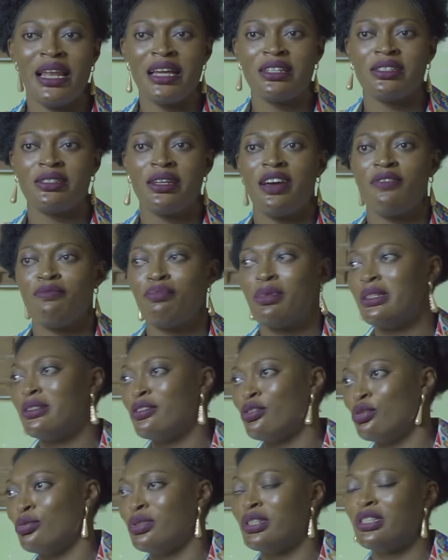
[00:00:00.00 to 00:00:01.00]
Like
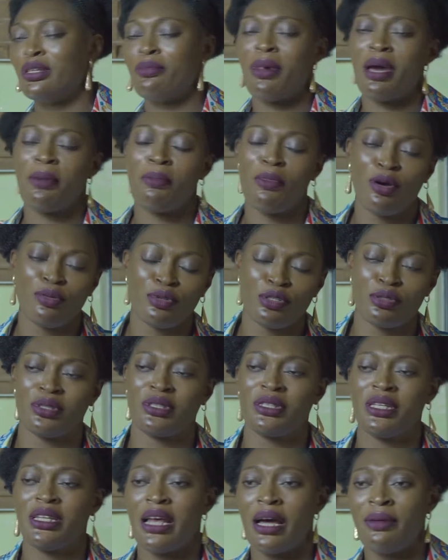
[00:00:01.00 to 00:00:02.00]
you see my mom, she'll
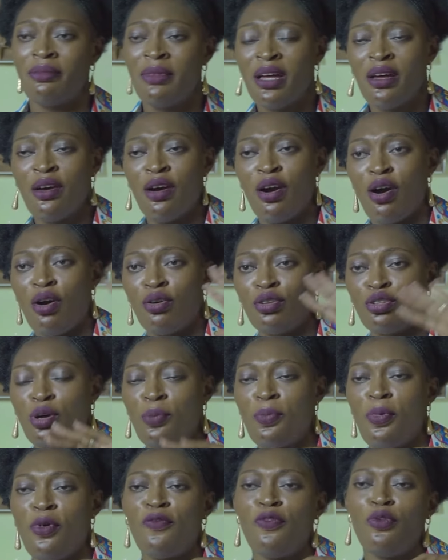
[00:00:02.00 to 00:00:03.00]
sit down on
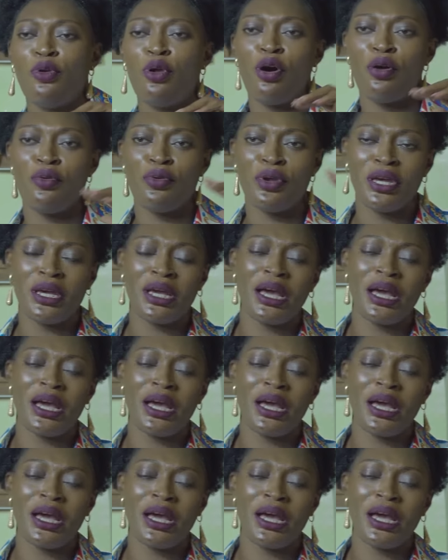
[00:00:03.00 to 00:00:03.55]
top of lorry